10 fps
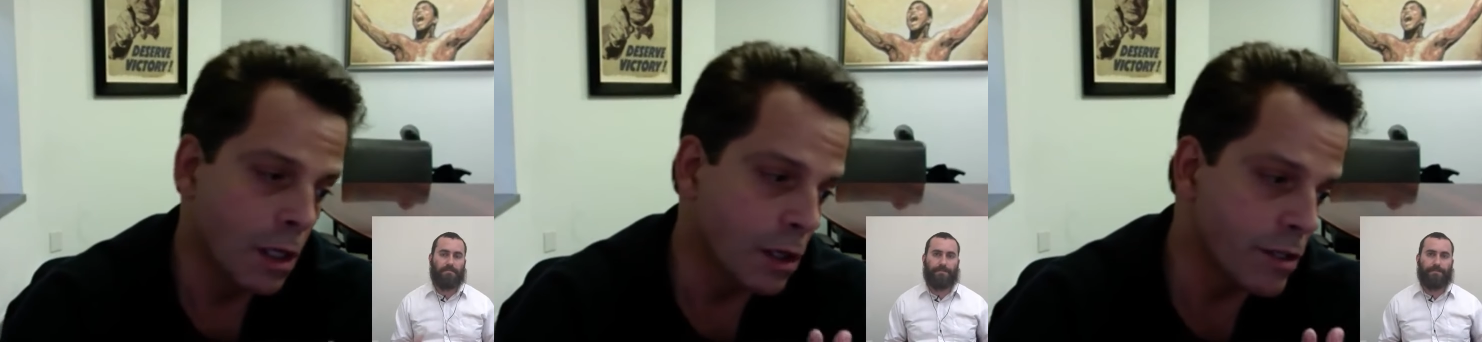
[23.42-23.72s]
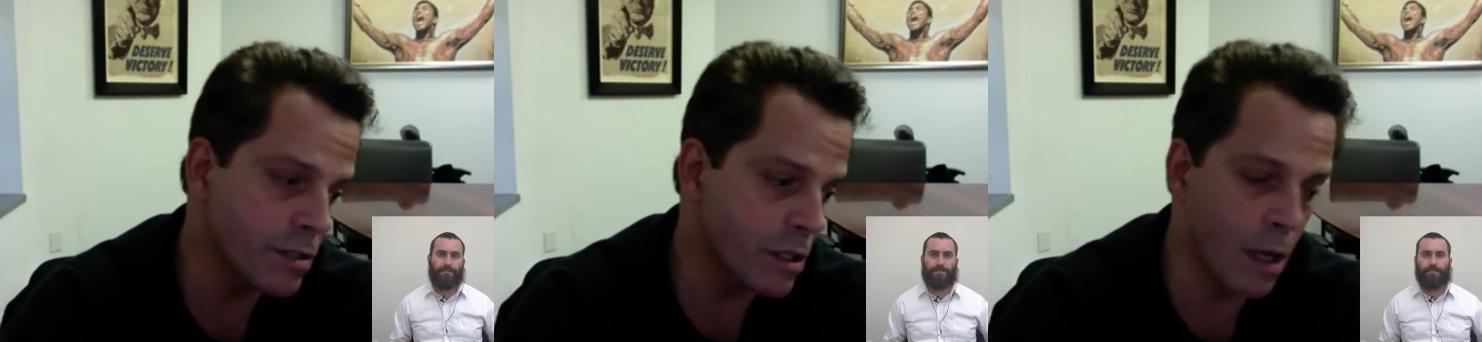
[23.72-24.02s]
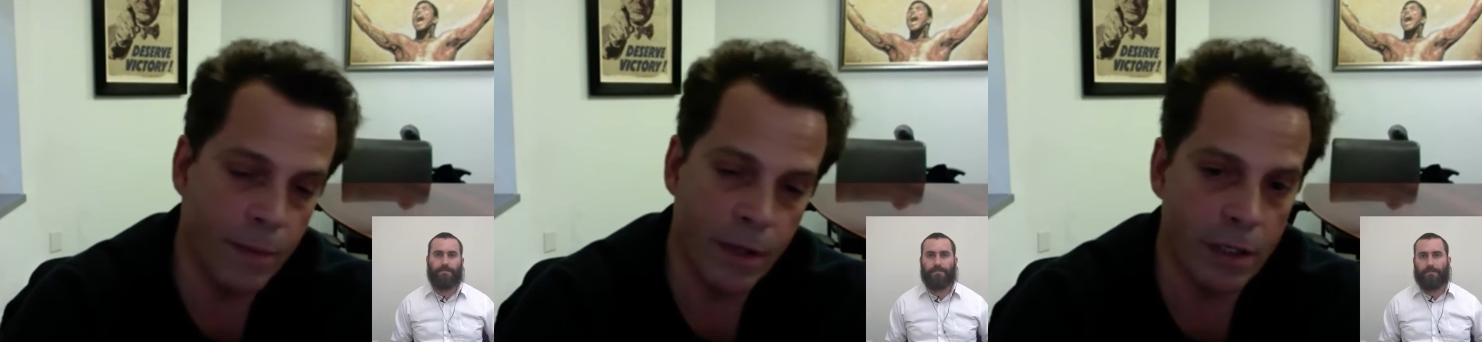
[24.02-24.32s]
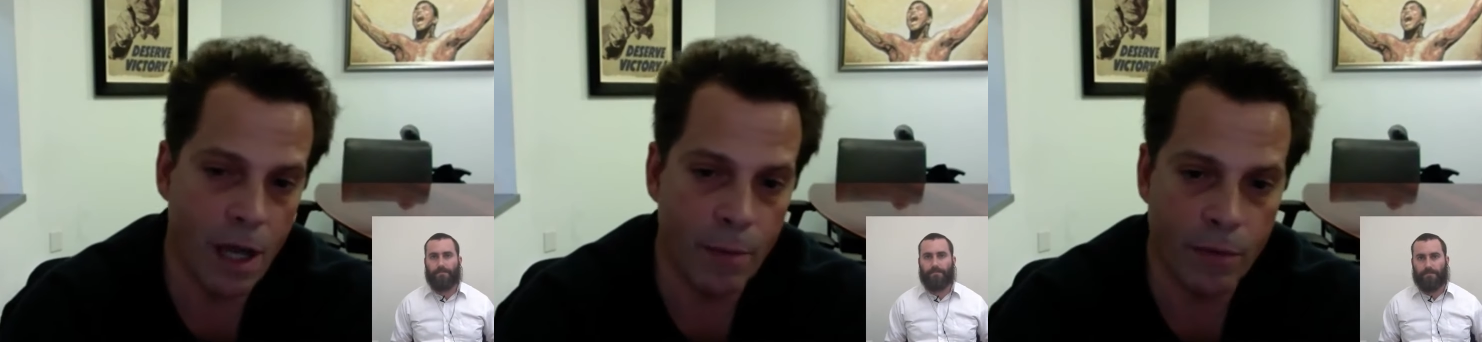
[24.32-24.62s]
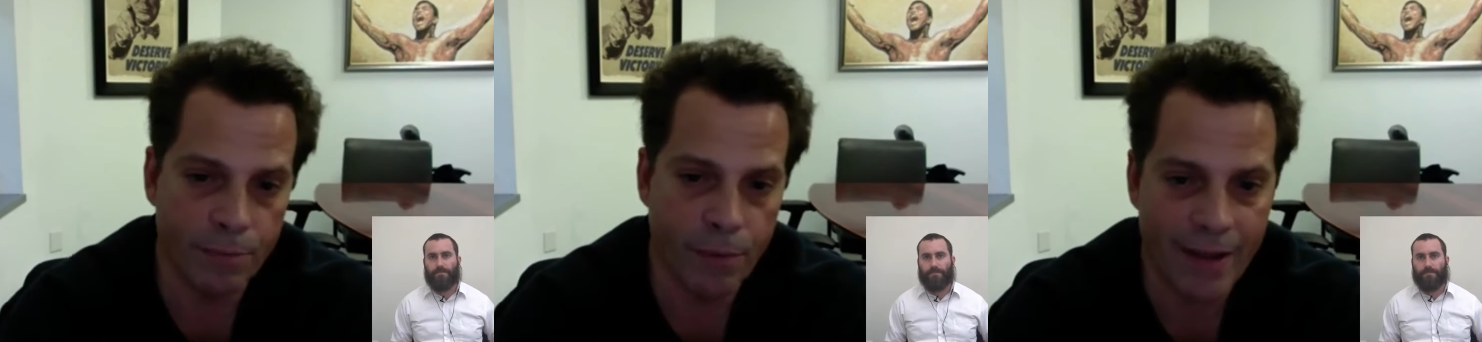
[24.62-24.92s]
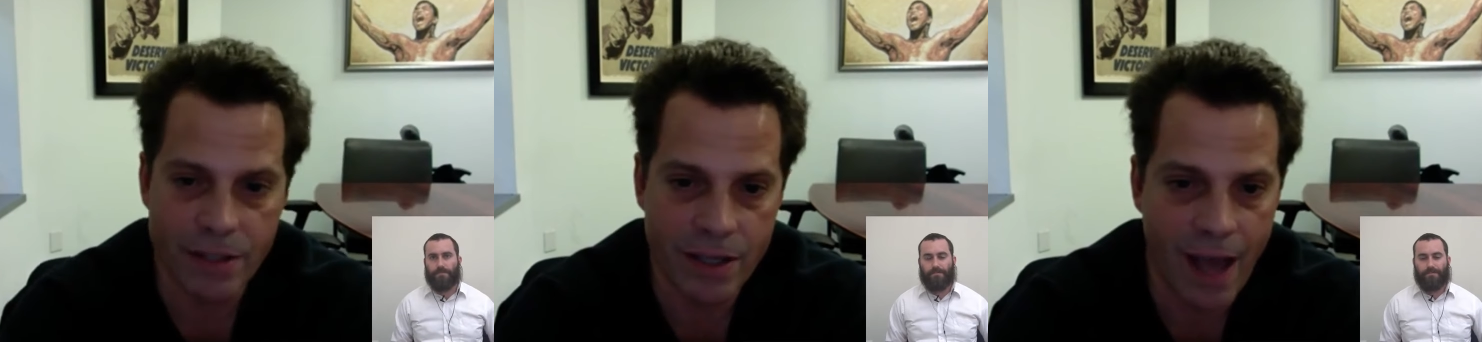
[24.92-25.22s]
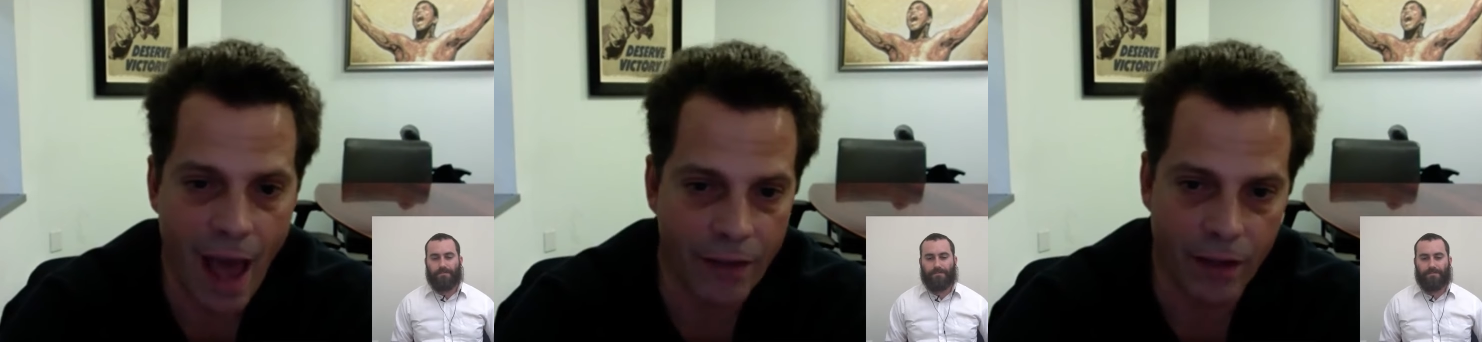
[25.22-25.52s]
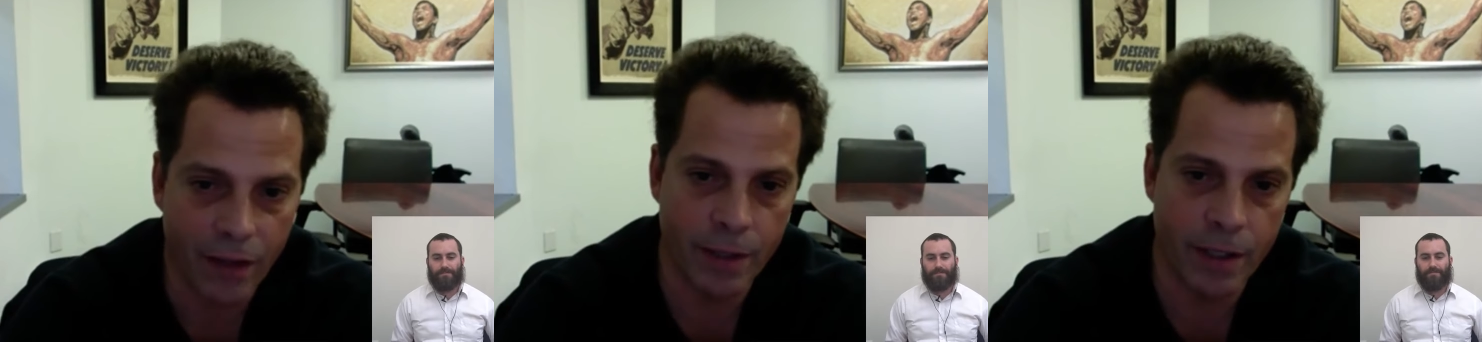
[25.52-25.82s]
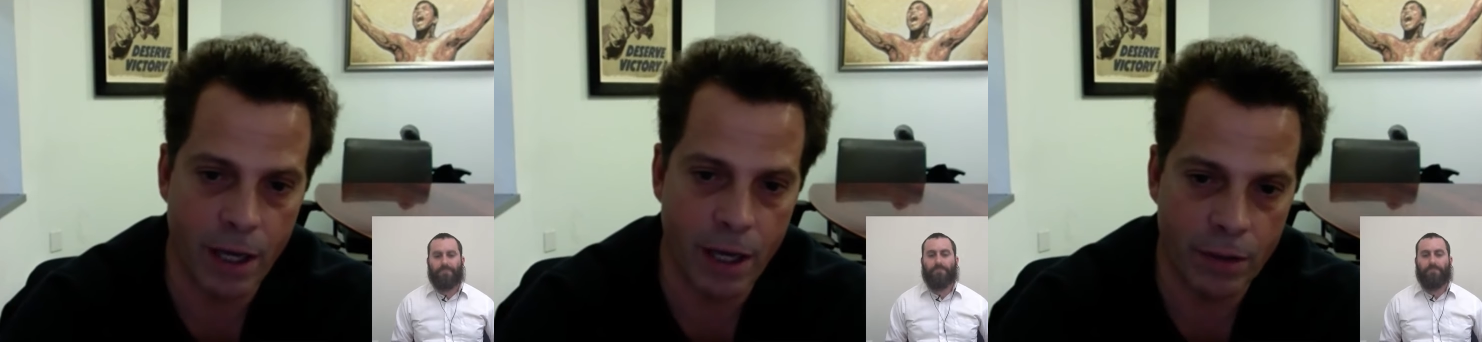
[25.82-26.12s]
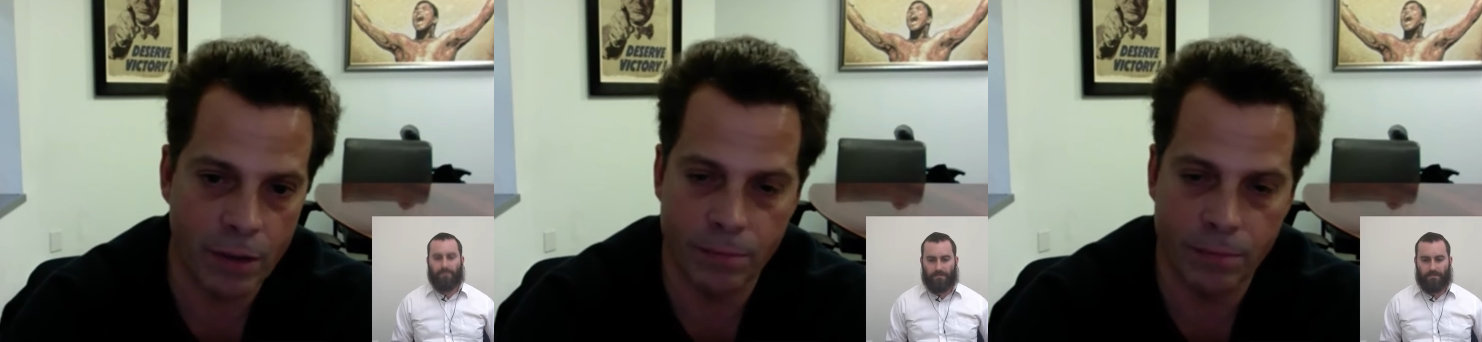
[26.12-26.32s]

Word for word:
Speaker 1: Listen, I mean, I'm a practicing Catholic. I mean, I'm a